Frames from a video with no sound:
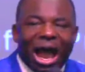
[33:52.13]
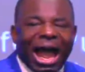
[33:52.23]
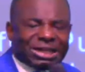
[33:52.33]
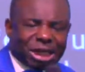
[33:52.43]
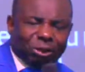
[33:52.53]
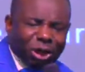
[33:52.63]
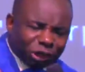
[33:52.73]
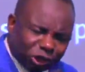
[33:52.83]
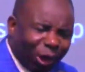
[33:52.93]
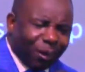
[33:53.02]
As a
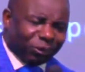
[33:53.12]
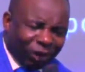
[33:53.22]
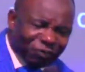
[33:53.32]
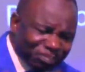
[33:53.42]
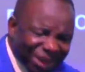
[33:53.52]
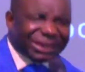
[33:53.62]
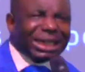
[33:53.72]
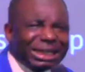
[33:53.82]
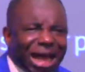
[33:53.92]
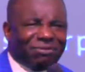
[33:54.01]
result of
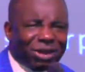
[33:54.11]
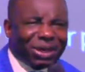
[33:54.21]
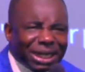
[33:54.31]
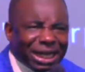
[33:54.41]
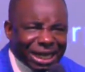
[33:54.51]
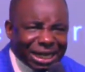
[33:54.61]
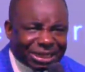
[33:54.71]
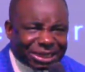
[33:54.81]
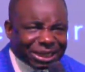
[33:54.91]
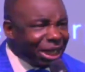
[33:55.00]
meeting that very
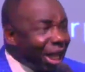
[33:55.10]
needs,